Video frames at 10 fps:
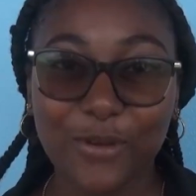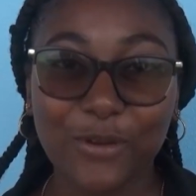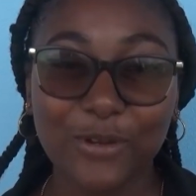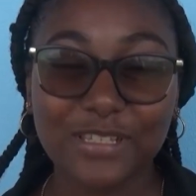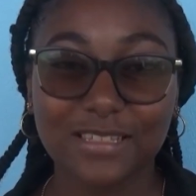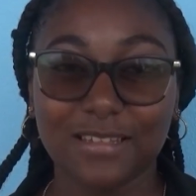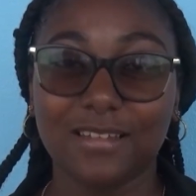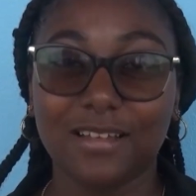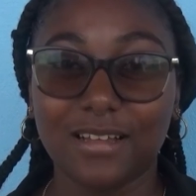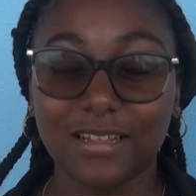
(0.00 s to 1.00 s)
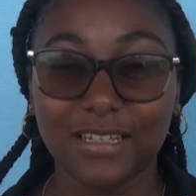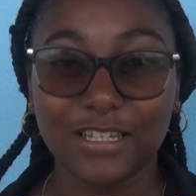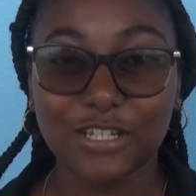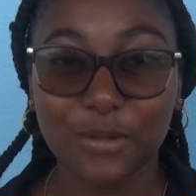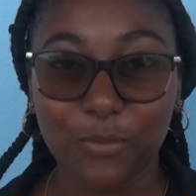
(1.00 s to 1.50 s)
we're hosting a
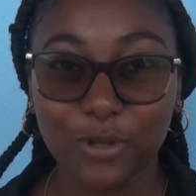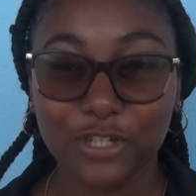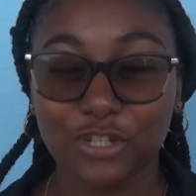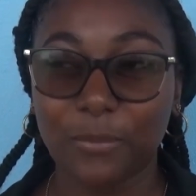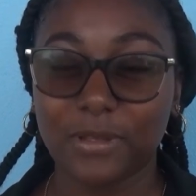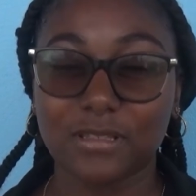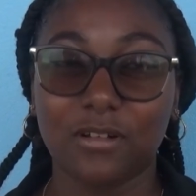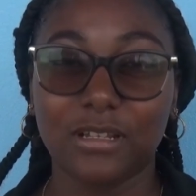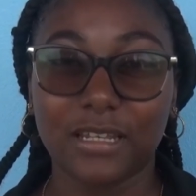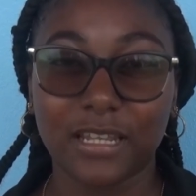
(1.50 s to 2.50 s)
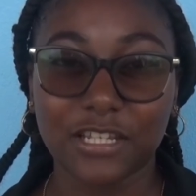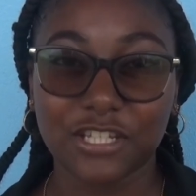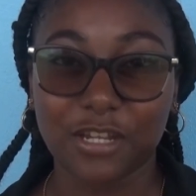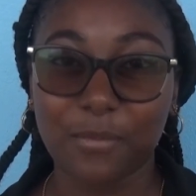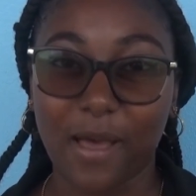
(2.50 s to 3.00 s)
leadership workshop. It's called the Next
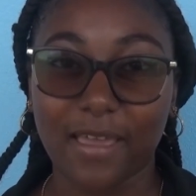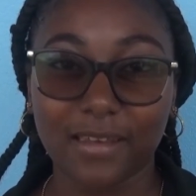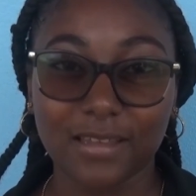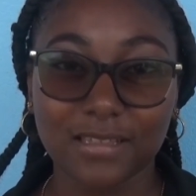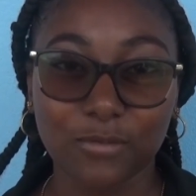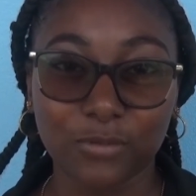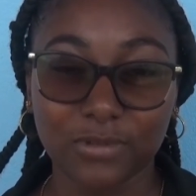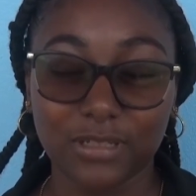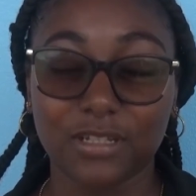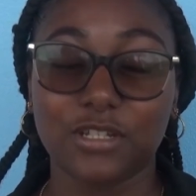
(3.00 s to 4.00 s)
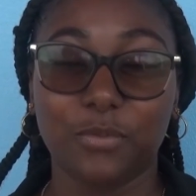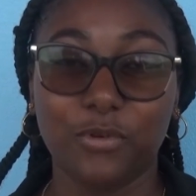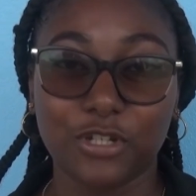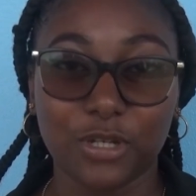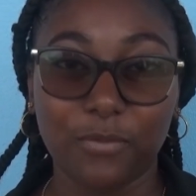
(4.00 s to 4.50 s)
Gen Pioneers Leadership
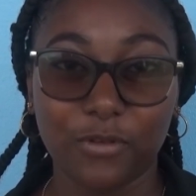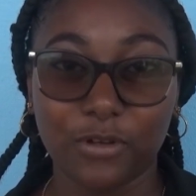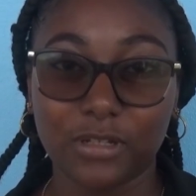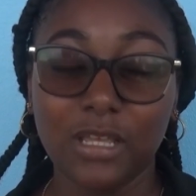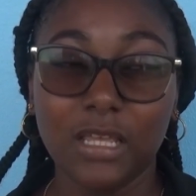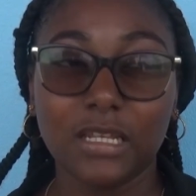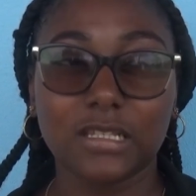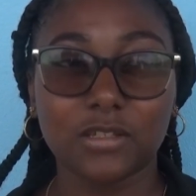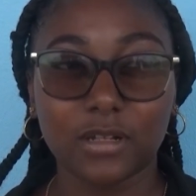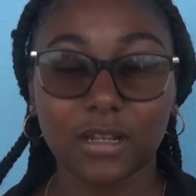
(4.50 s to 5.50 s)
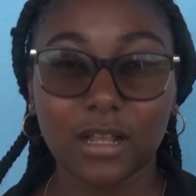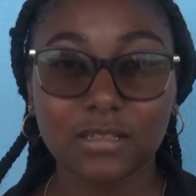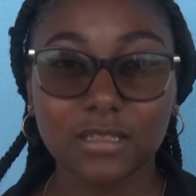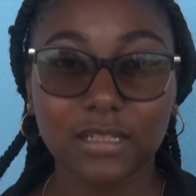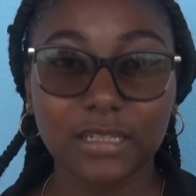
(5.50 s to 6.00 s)
Workshop for the student
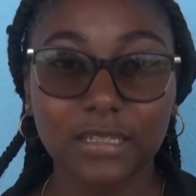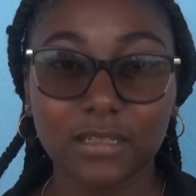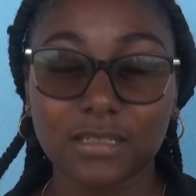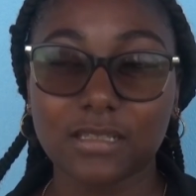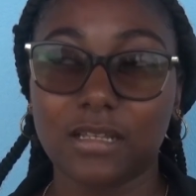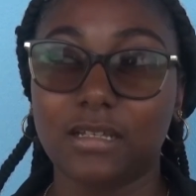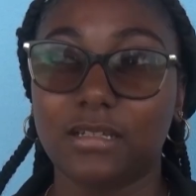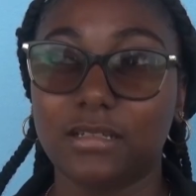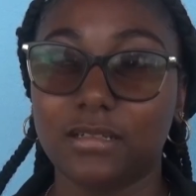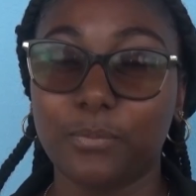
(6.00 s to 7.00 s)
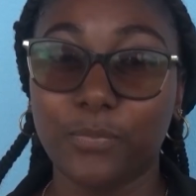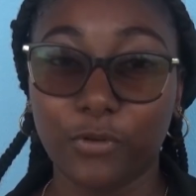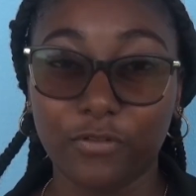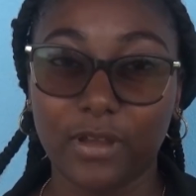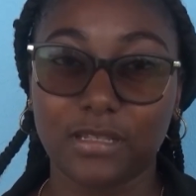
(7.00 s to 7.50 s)
council leaders and
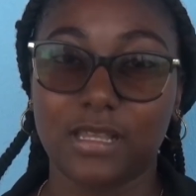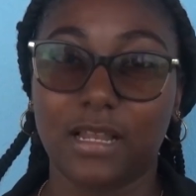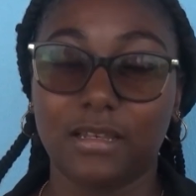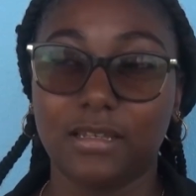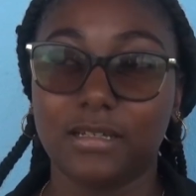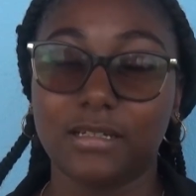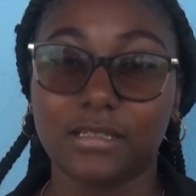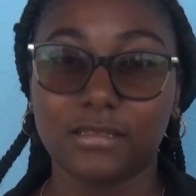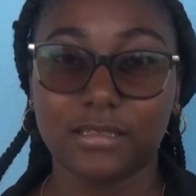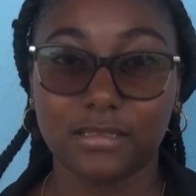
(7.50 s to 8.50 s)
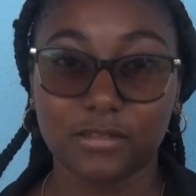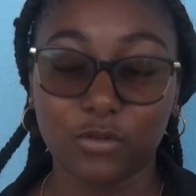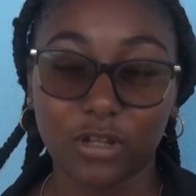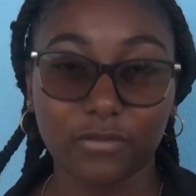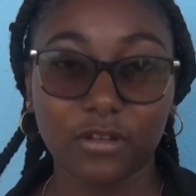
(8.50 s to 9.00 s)
prefects at the
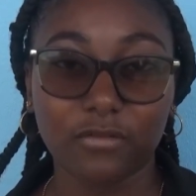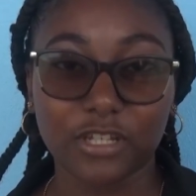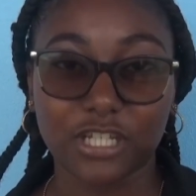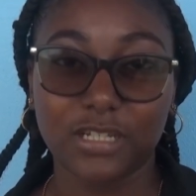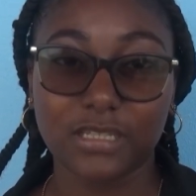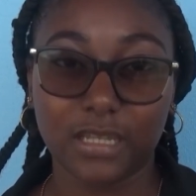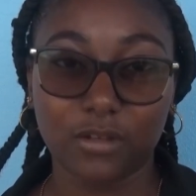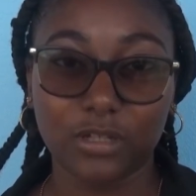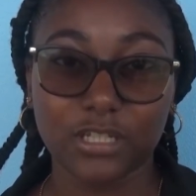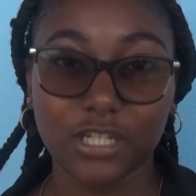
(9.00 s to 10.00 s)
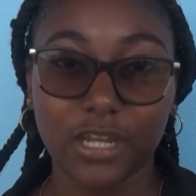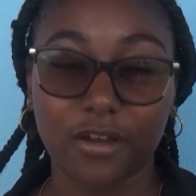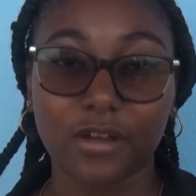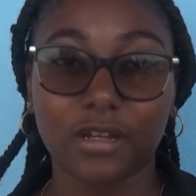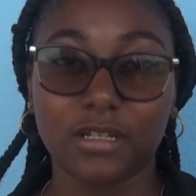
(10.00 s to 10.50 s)
School of Innovation and Technology
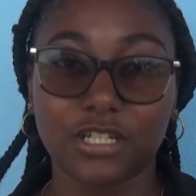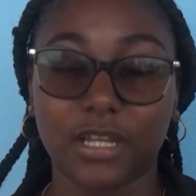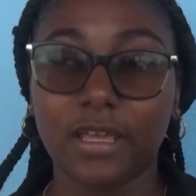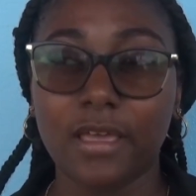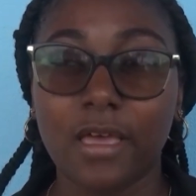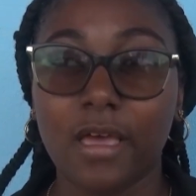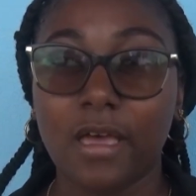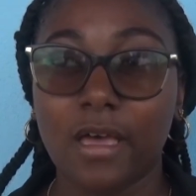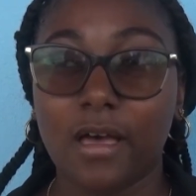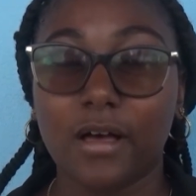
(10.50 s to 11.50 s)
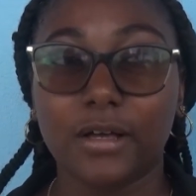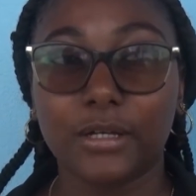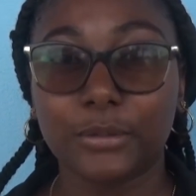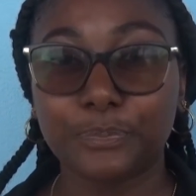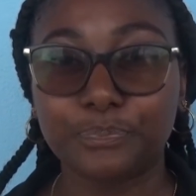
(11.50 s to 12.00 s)
here in Alger.
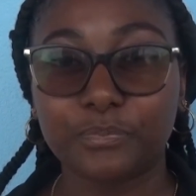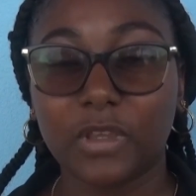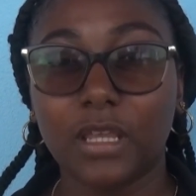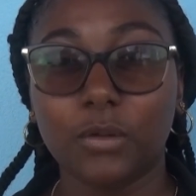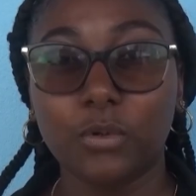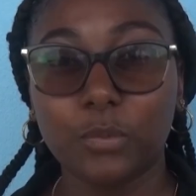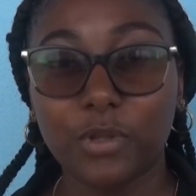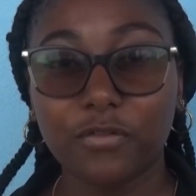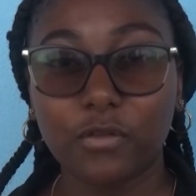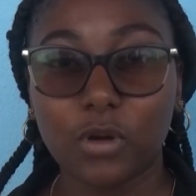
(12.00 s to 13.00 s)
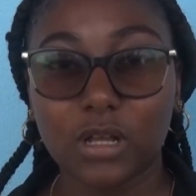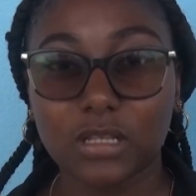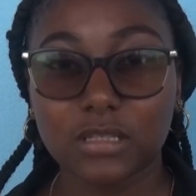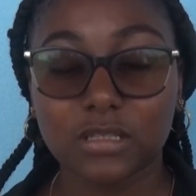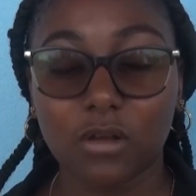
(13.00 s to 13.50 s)
It would be
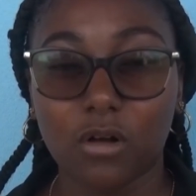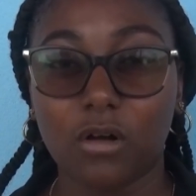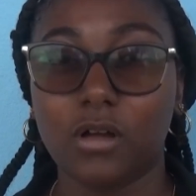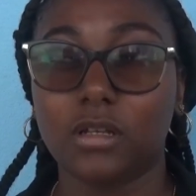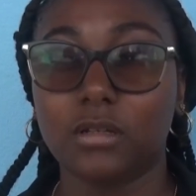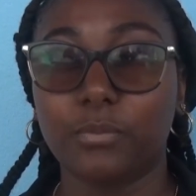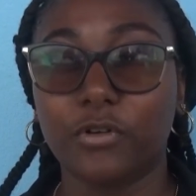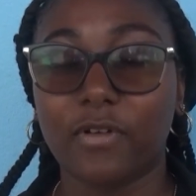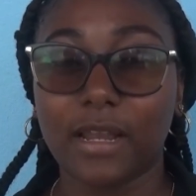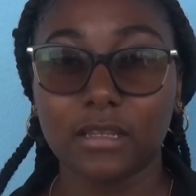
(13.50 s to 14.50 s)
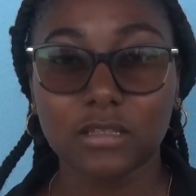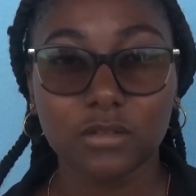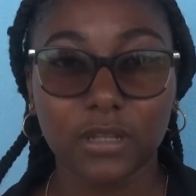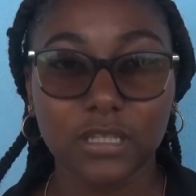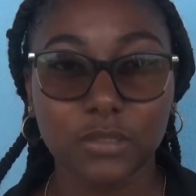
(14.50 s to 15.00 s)
focused on providing
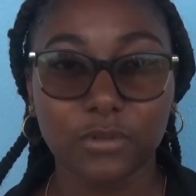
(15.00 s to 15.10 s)
students